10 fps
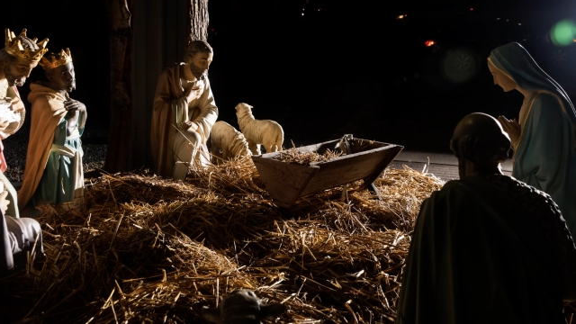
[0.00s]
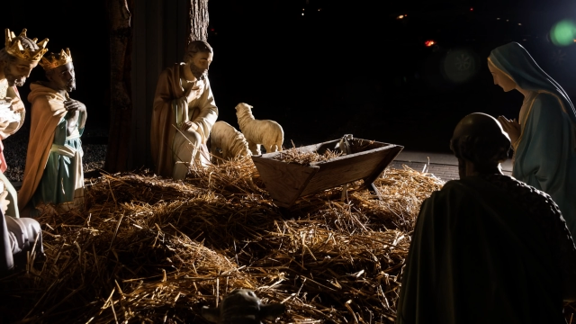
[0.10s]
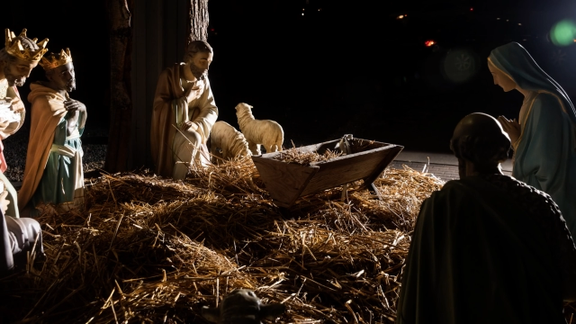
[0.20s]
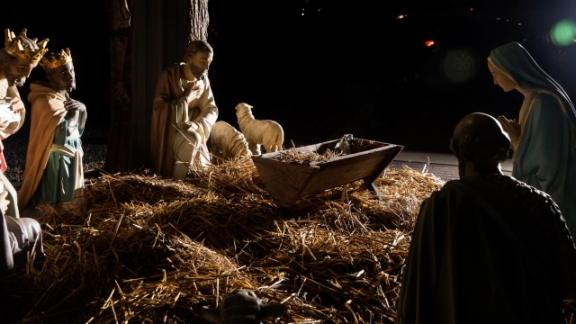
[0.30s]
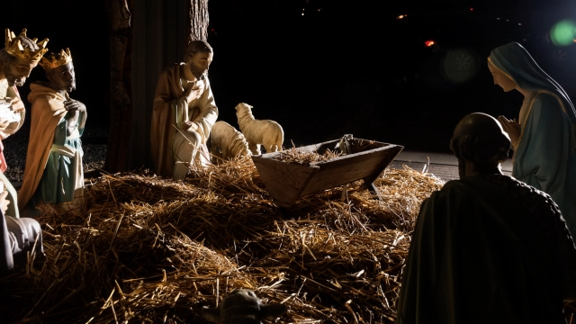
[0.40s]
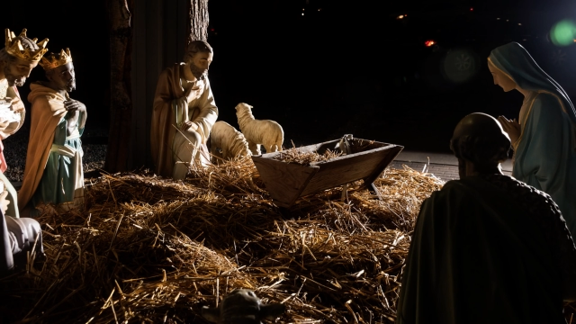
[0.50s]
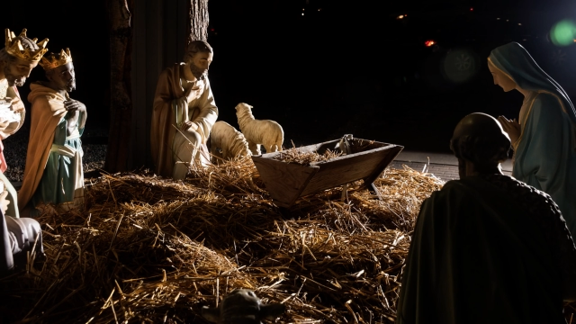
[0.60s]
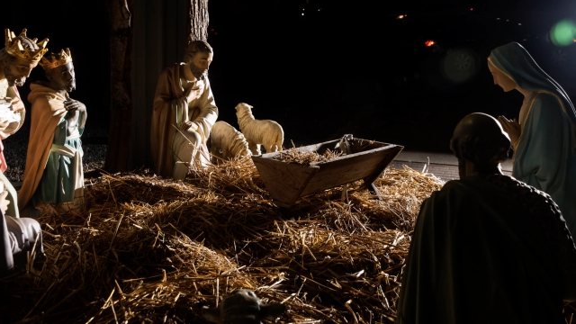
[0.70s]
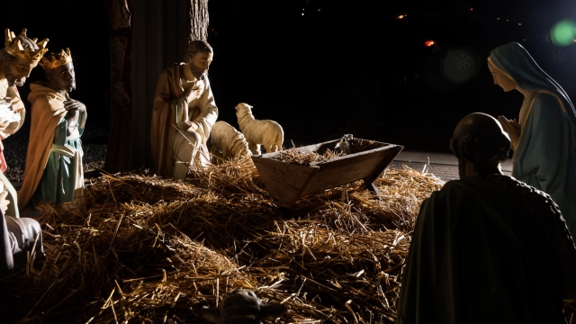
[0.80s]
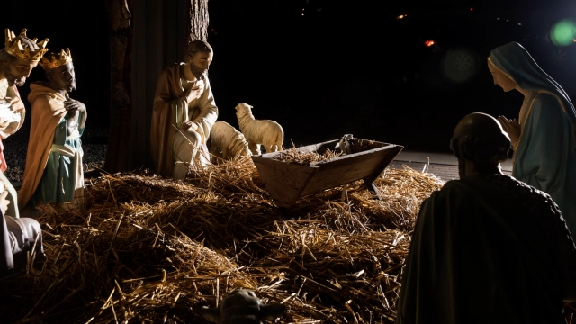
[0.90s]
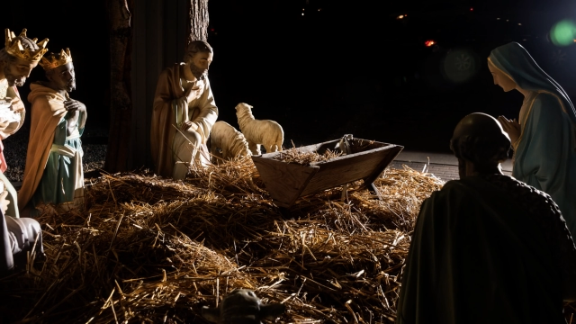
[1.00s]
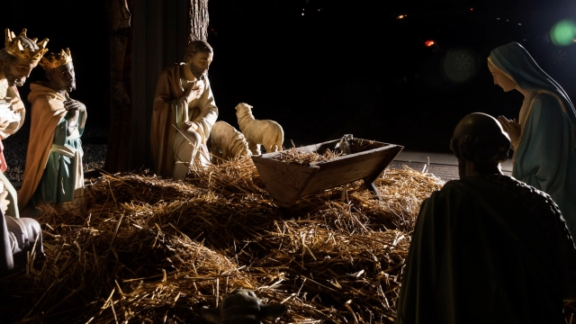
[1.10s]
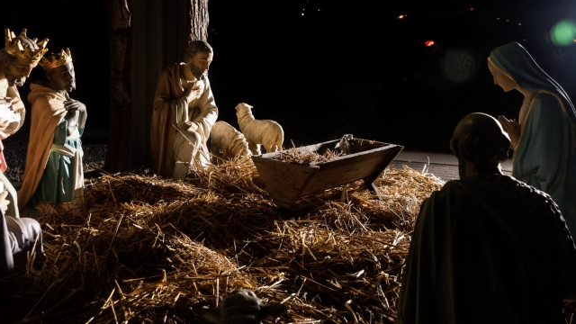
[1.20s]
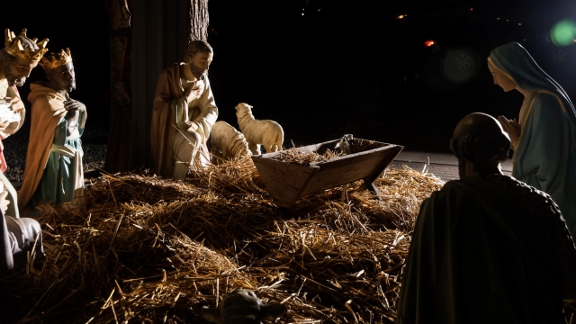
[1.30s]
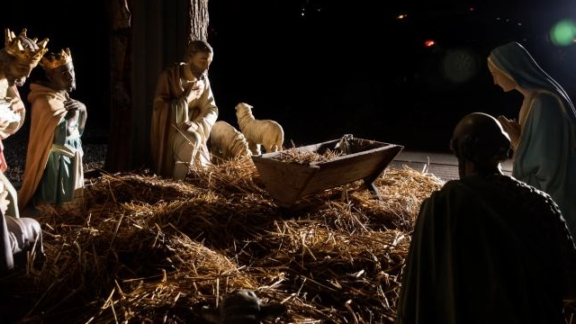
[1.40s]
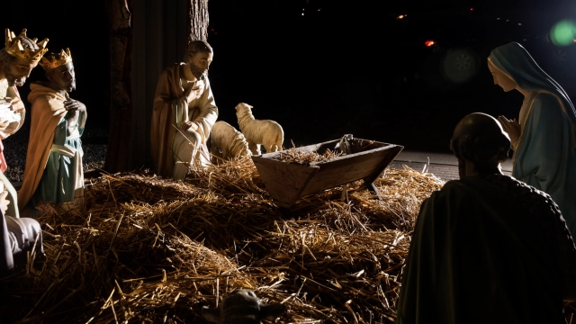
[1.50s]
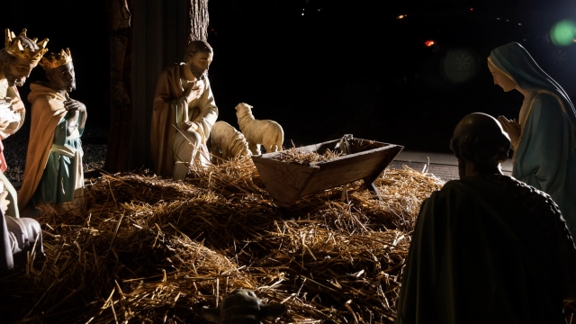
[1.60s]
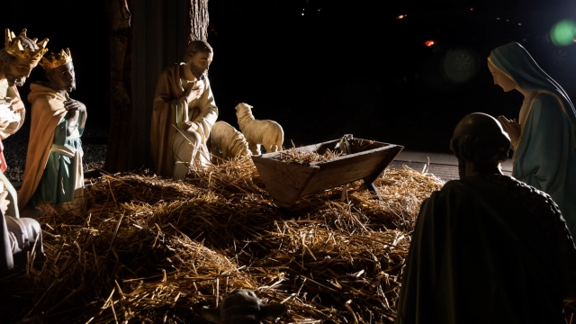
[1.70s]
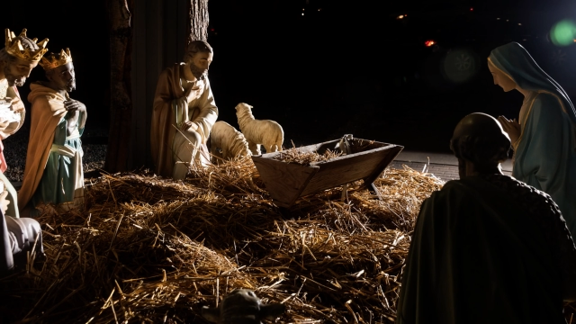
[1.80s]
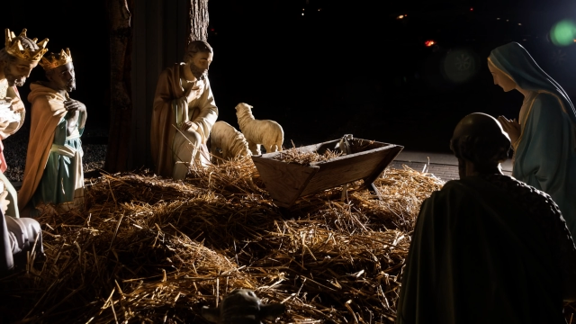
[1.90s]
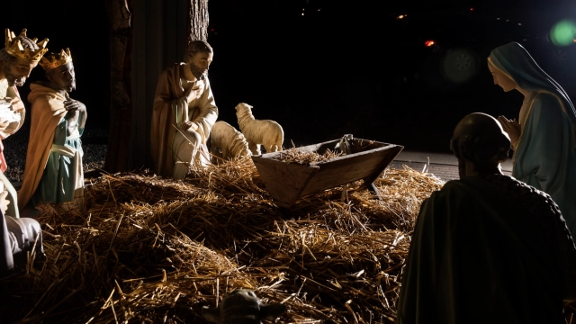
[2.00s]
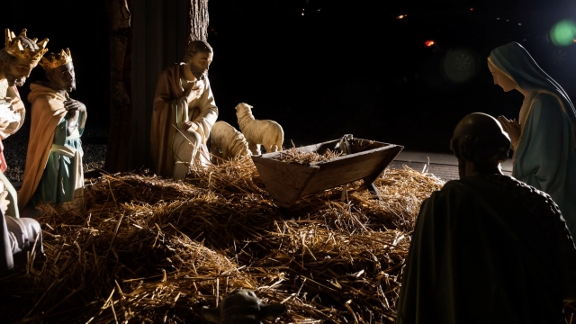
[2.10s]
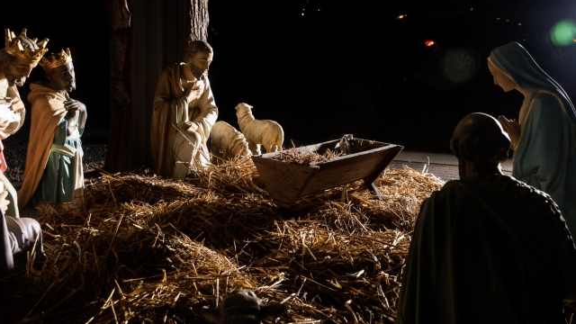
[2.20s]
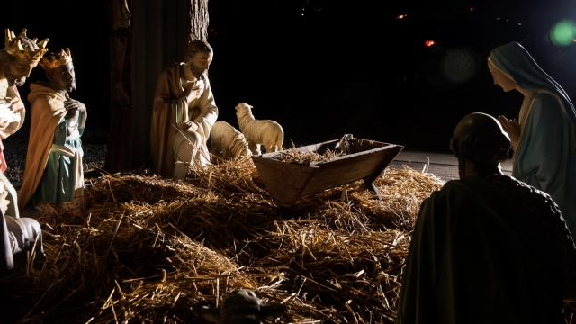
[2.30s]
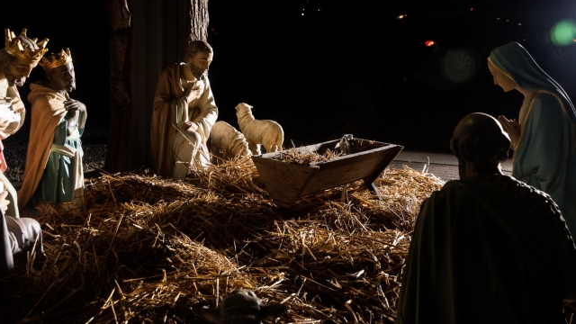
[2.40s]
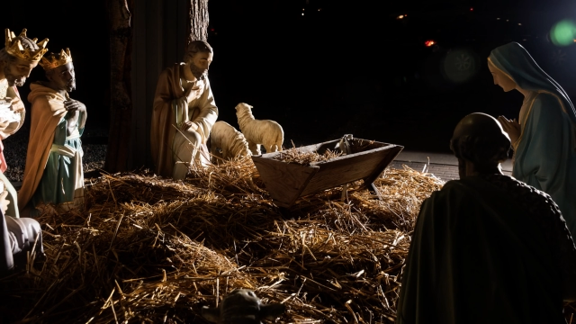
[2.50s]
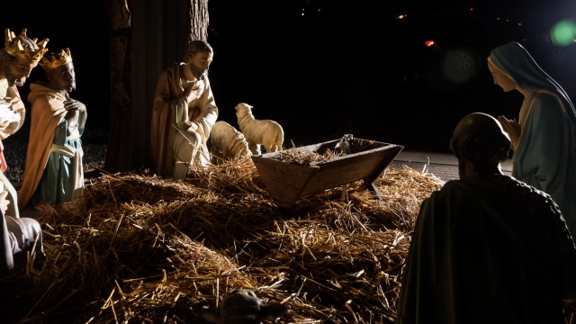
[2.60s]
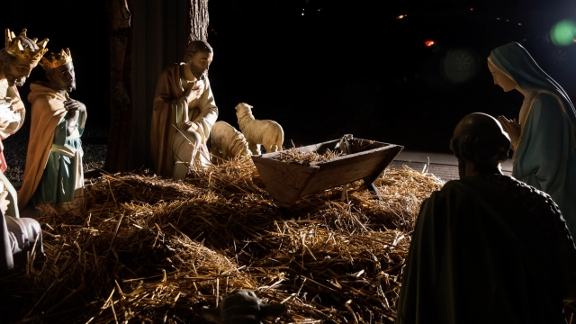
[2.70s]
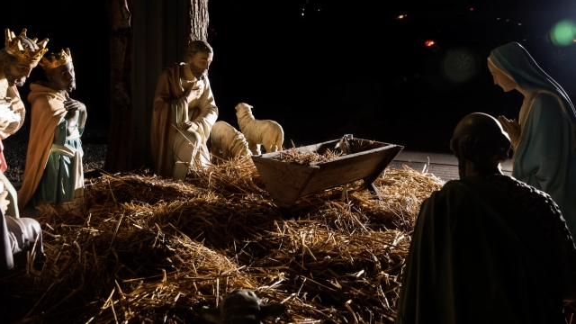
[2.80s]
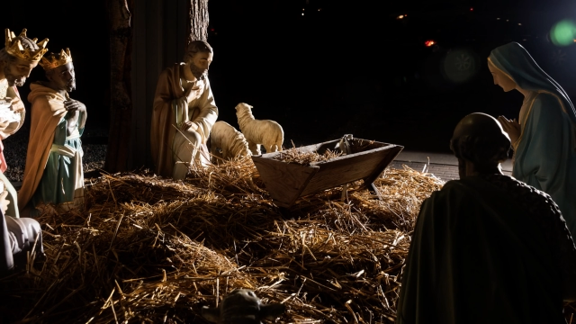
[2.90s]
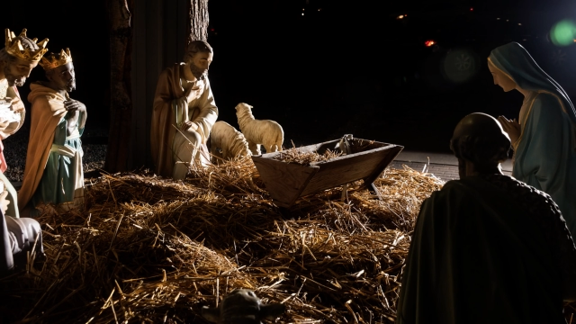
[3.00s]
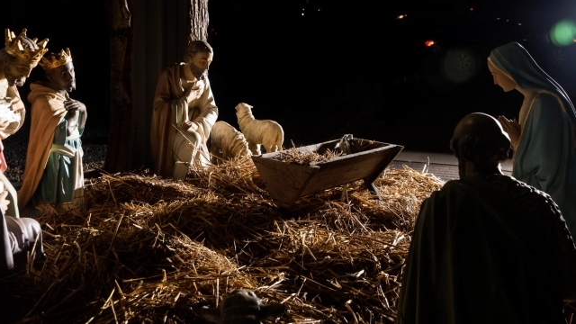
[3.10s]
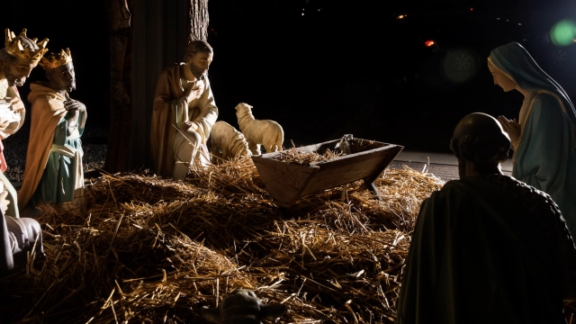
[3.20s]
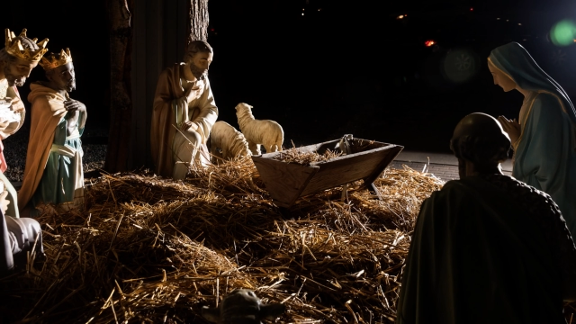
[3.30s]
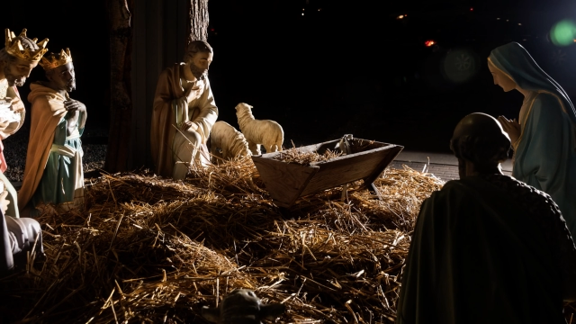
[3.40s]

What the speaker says: Nobody's mouth can be seen.